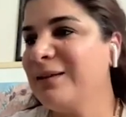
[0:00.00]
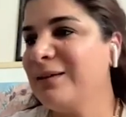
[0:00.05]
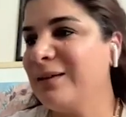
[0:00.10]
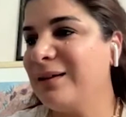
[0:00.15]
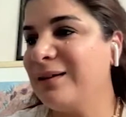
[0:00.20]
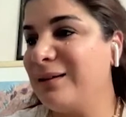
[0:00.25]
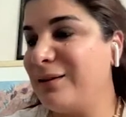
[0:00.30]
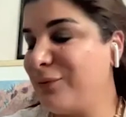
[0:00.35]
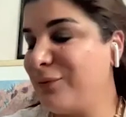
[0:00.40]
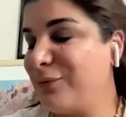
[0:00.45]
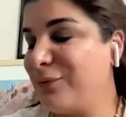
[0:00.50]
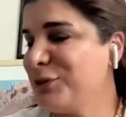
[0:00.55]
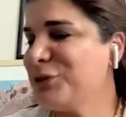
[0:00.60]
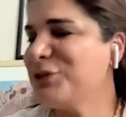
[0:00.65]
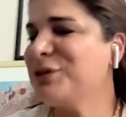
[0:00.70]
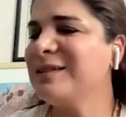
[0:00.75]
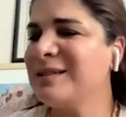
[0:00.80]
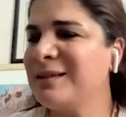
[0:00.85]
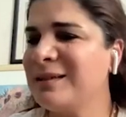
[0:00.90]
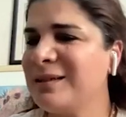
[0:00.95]

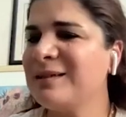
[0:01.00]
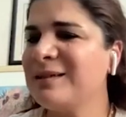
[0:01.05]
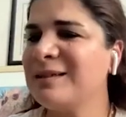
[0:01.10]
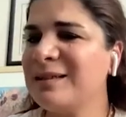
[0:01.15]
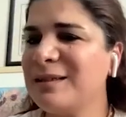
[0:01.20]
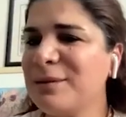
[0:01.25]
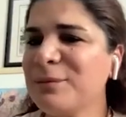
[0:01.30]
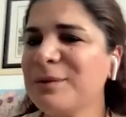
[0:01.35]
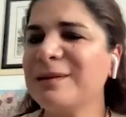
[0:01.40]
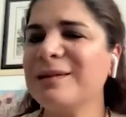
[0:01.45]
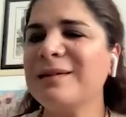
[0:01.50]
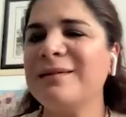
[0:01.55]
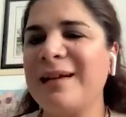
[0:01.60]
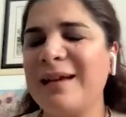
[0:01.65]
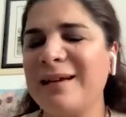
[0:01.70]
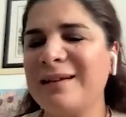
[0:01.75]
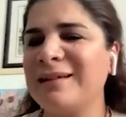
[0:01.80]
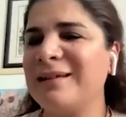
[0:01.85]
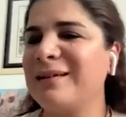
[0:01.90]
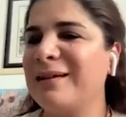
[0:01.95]
which is
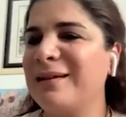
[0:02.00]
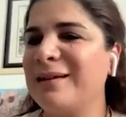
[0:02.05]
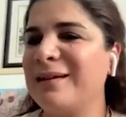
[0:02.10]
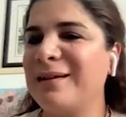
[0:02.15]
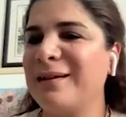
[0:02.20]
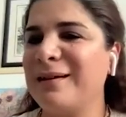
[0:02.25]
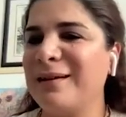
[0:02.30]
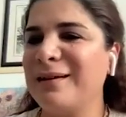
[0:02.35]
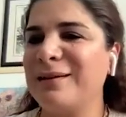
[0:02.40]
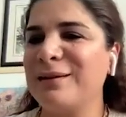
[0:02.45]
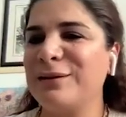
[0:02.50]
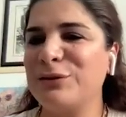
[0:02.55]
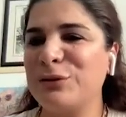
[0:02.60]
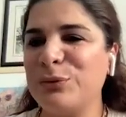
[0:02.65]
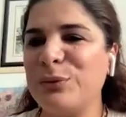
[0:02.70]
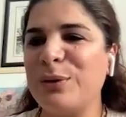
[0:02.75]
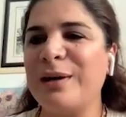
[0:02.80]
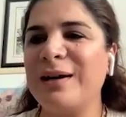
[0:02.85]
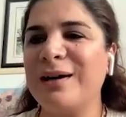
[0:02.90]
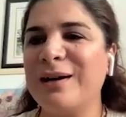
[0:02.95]
similar
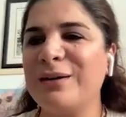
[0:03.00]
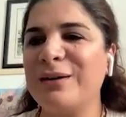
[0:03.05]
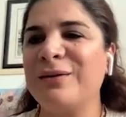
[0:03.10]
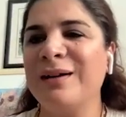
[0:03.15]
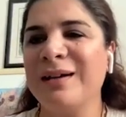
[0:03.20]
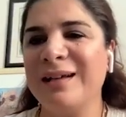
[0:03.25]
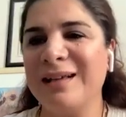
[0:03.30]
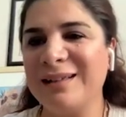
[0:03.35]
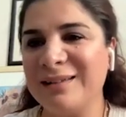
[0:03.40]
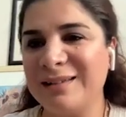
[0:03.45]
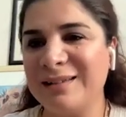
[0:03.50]
to our